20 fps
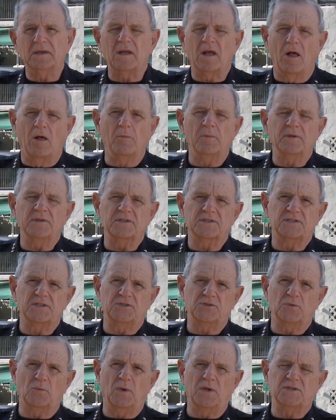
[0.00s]
calming the
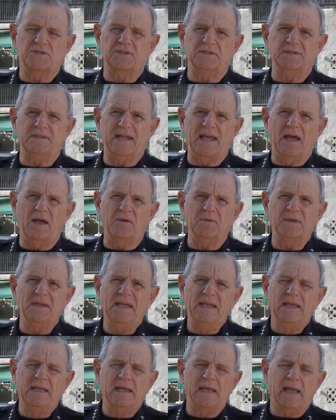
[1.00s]
situation down,
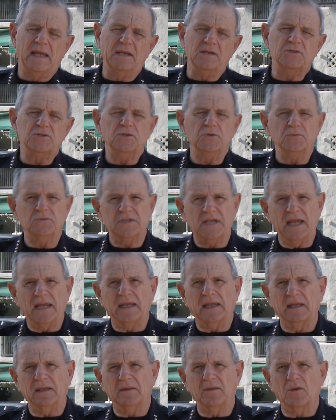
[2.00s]
and two,
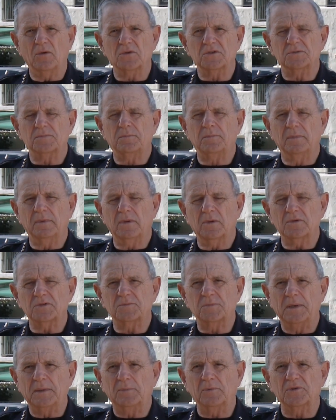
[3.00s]
taking those
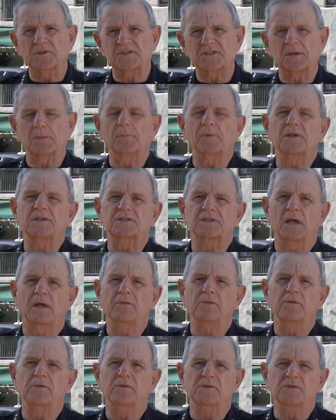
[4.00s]
people to someplace
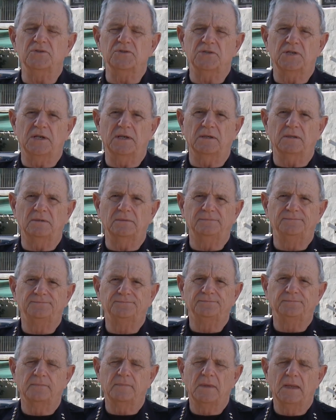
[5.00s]
other than jail.
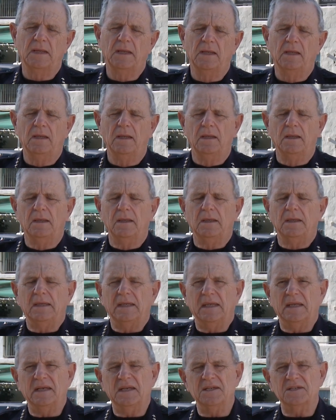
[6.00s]

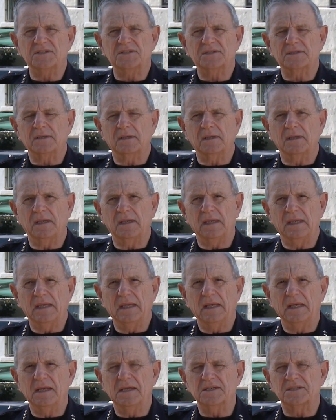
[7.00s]
It is
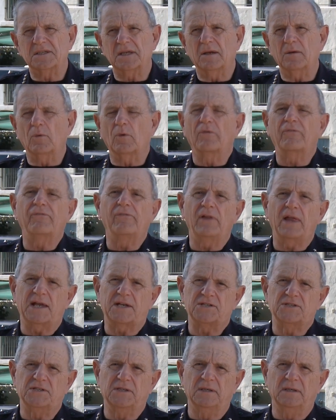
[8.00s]
a
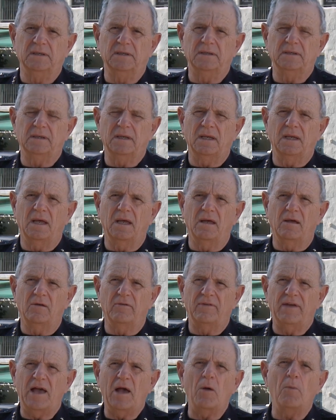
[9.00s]
reflection
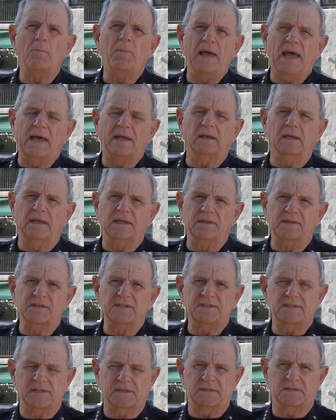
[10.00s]
of how badly the
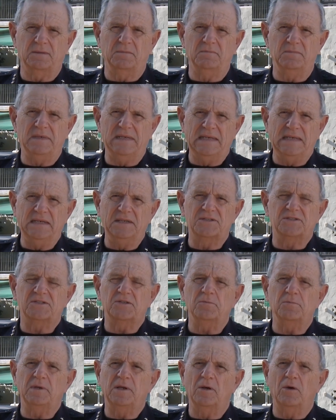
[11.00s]
system needs
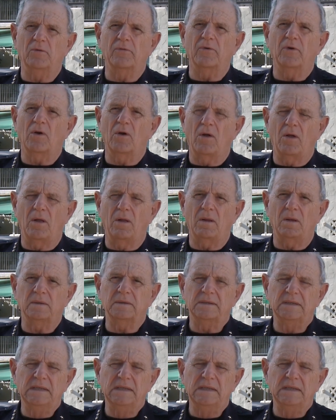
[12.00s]
to be overhauled,